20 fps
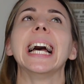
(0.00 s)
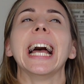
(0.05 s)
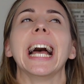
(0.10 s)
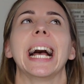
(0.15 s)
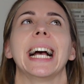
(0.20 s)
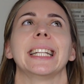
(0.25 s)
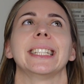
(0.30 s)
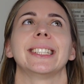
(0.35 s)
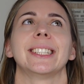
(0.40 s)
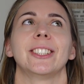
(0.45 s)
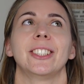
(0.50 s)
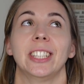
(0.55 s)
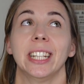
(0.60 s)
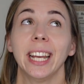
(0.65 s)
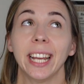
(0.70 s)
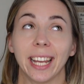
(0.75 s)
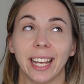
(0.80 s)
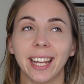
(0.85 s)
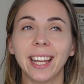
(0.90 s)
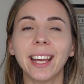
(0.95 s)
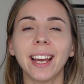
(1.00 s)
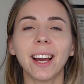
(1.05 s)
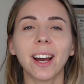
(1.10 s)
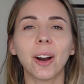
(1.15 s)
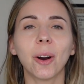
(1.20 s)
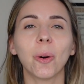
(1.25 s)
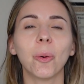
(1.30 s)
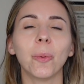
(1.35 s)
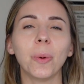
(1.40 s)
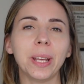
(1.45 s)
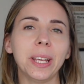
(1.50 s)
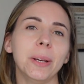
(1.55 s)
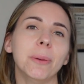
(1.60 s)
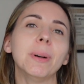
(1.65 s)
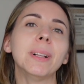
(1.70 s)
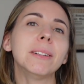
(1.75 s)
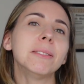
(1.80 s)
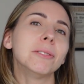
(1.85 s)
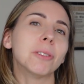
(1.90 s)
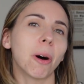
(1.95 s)
And today we
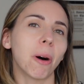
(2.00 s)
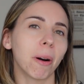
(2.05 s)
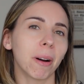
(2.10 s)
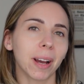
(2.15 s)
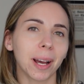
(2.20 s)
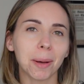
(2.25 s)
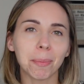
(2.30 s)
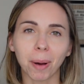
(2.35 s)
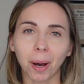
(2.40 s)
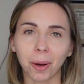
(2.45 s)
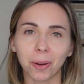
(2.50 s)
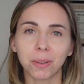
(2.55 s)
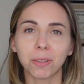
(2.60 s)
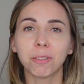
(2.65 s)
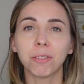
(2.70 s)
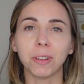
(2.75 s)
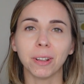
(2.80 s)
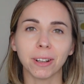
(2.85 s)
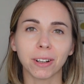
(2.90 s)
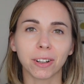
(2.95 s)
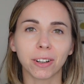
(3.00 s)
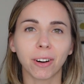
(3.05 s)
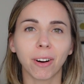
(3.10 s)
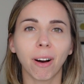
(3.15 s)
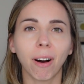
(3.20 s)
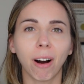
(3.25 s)
will talk about fear